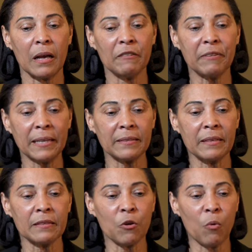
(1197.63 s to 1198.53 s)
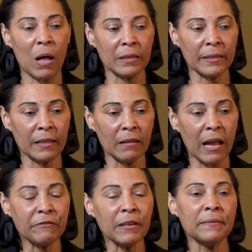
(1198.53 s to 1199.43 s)
affected the quality of
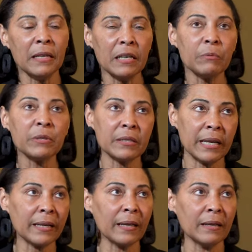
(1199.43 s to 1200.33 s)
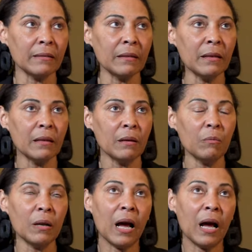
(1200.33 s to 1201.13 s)
life. And then it was taking what